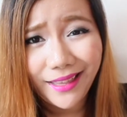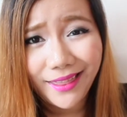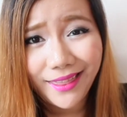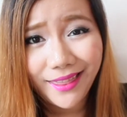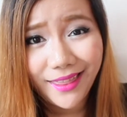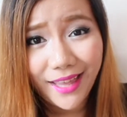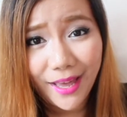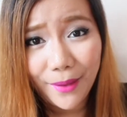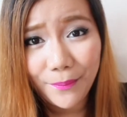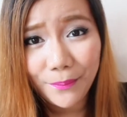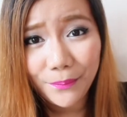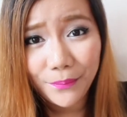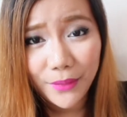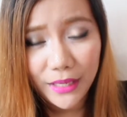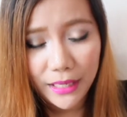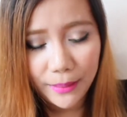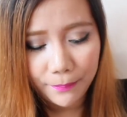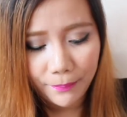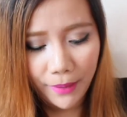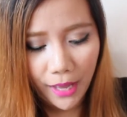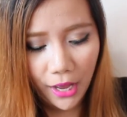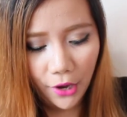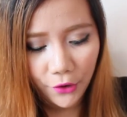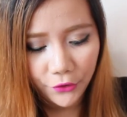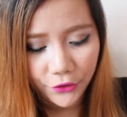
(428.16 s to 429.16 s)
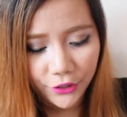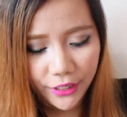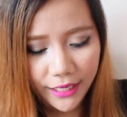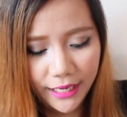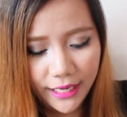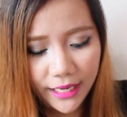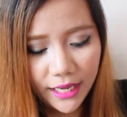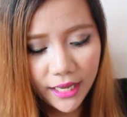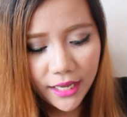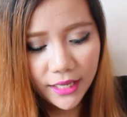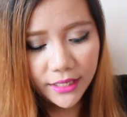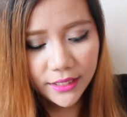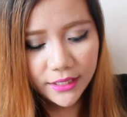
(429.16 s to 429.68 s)
them being
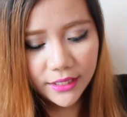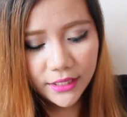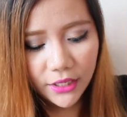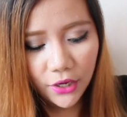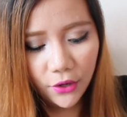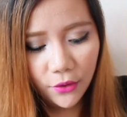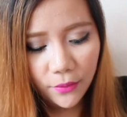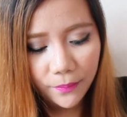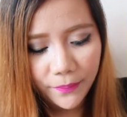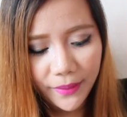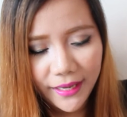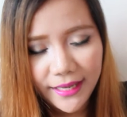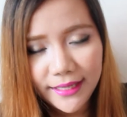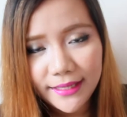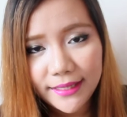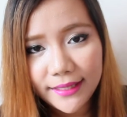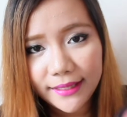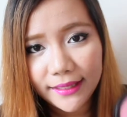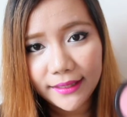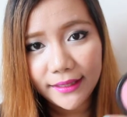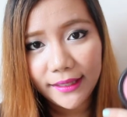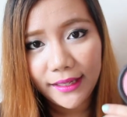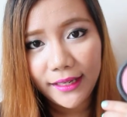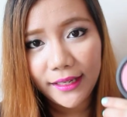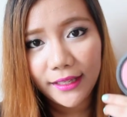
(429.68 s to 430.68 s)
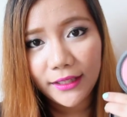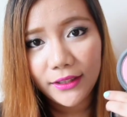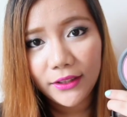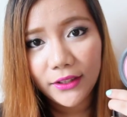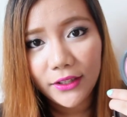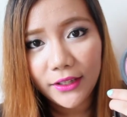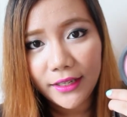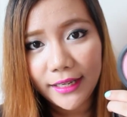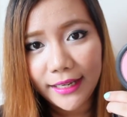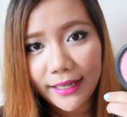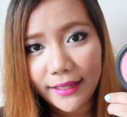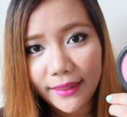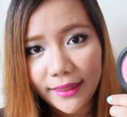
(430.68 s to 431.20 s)
powdery. So basically,
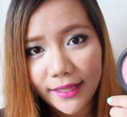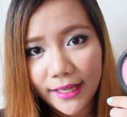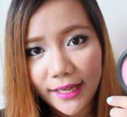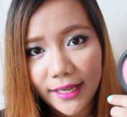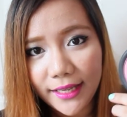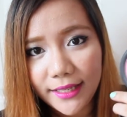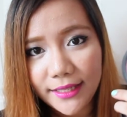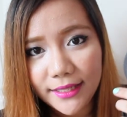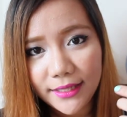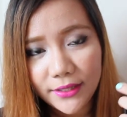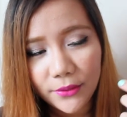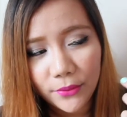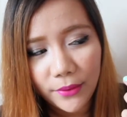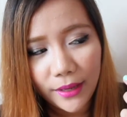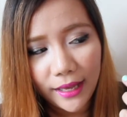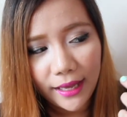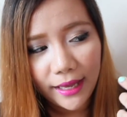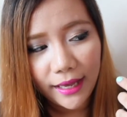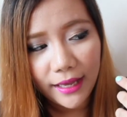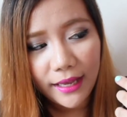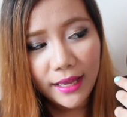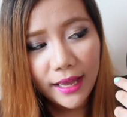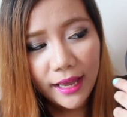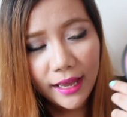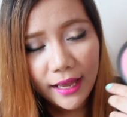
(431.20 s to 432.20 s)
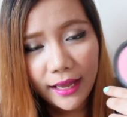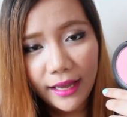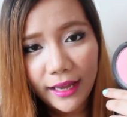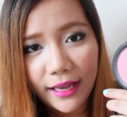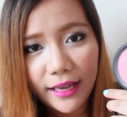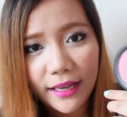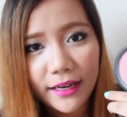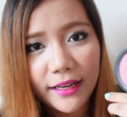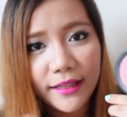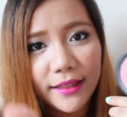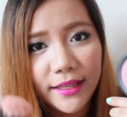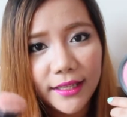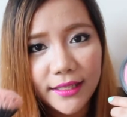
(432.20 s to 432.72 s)
look at this, okay?
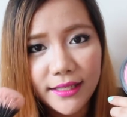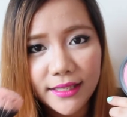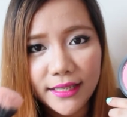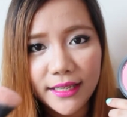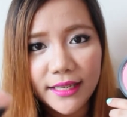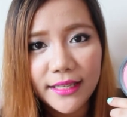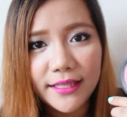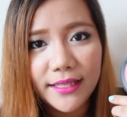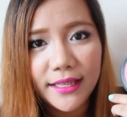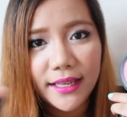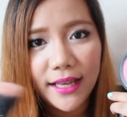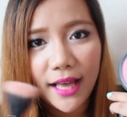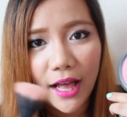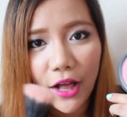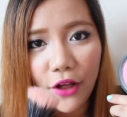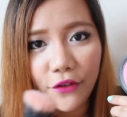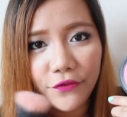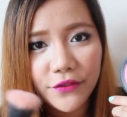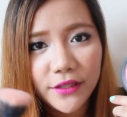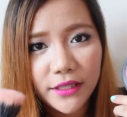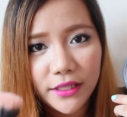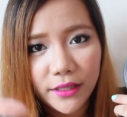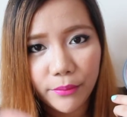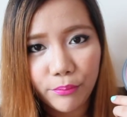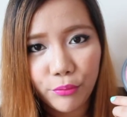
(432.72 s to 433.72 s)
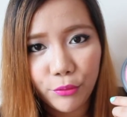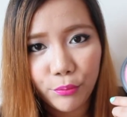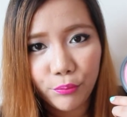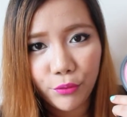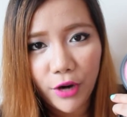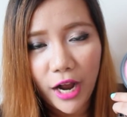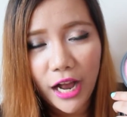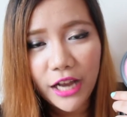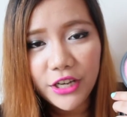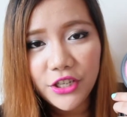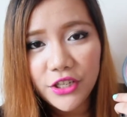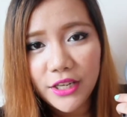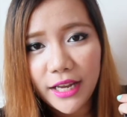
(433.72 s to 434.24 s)
And this is the e.l.f. stipple
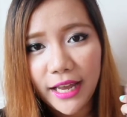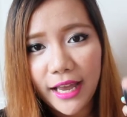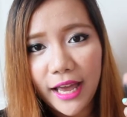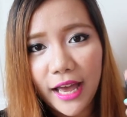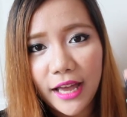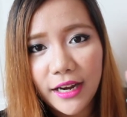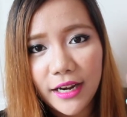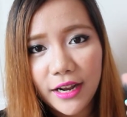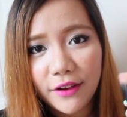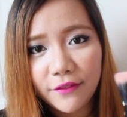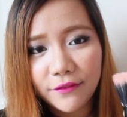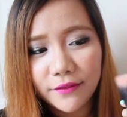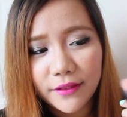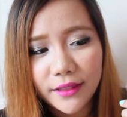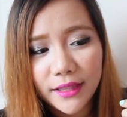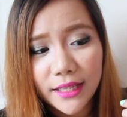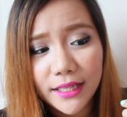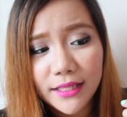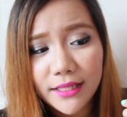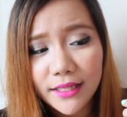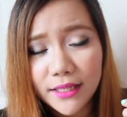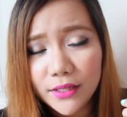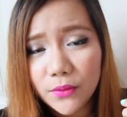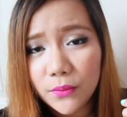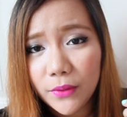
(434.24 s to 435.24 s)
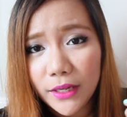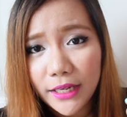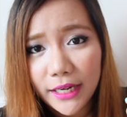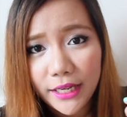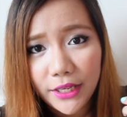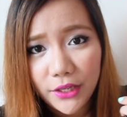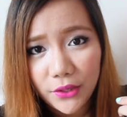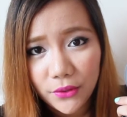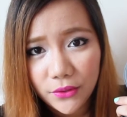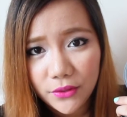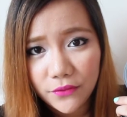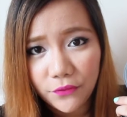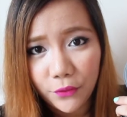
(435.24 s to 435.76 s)
brush, and this is what I
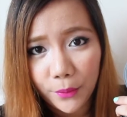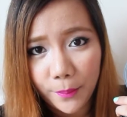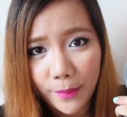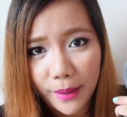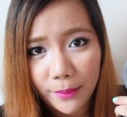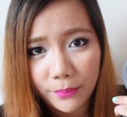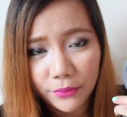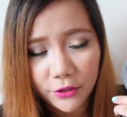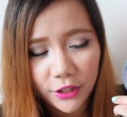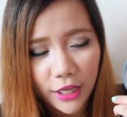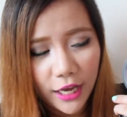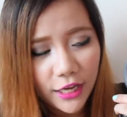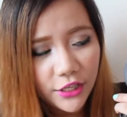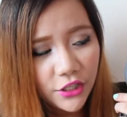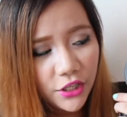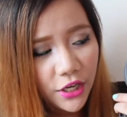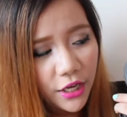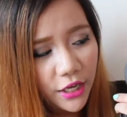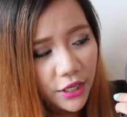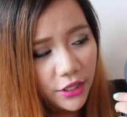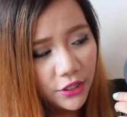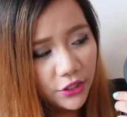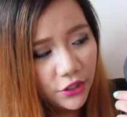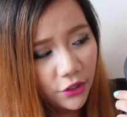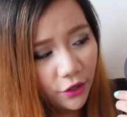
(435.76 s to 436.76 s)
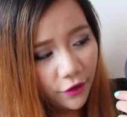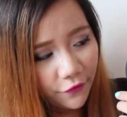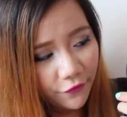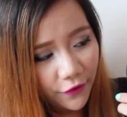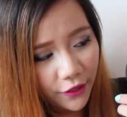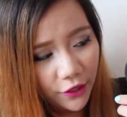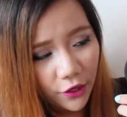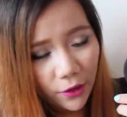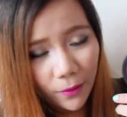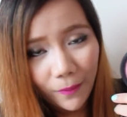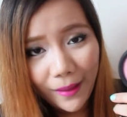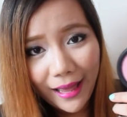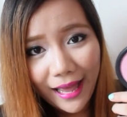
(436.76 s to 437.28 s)
use for my blush. So if
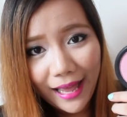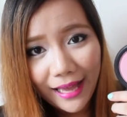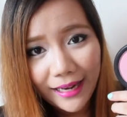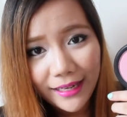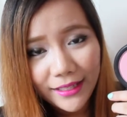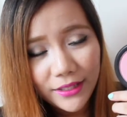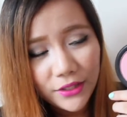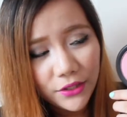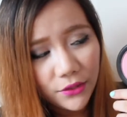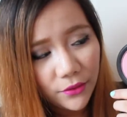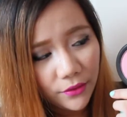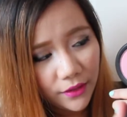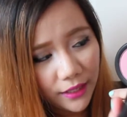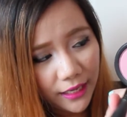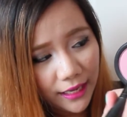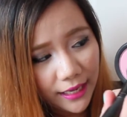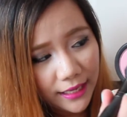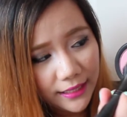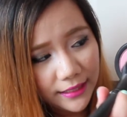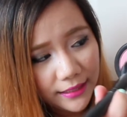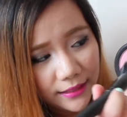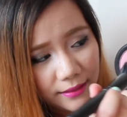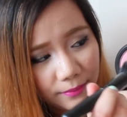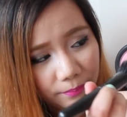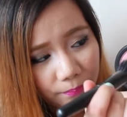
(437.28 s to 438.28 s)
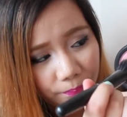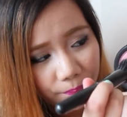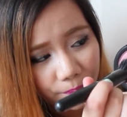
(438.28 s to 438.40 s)
I go ahead and do this,